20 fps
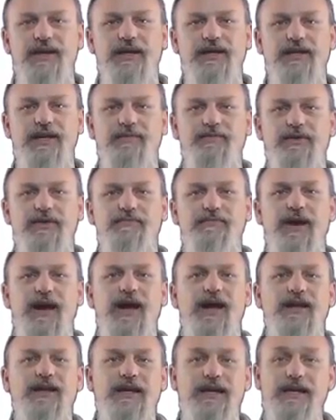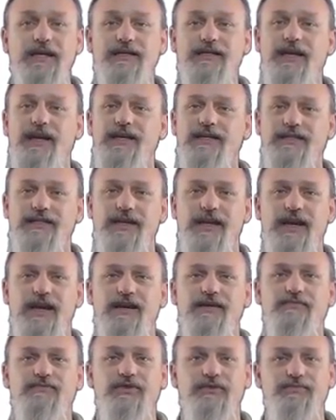Now keep in mind, it takes
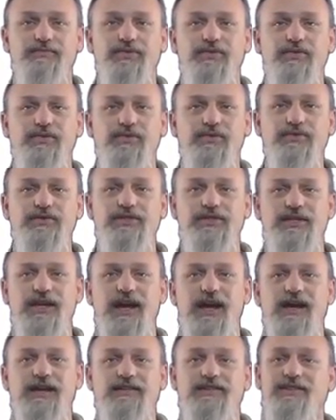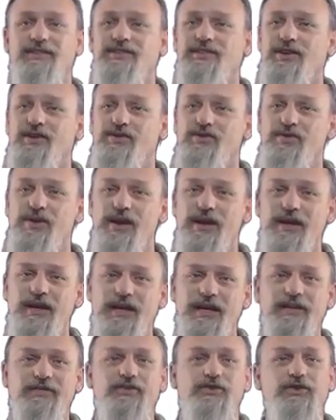time to pull stats, so
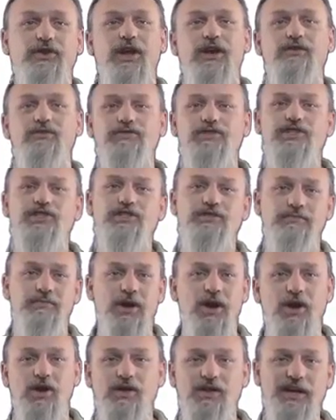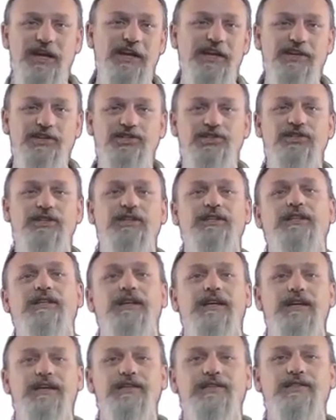either load small-ish
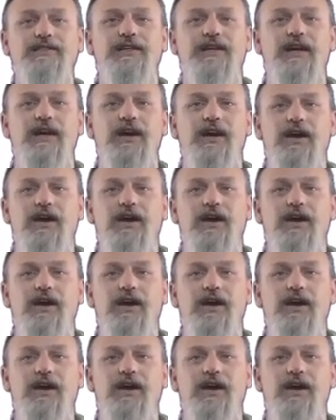lists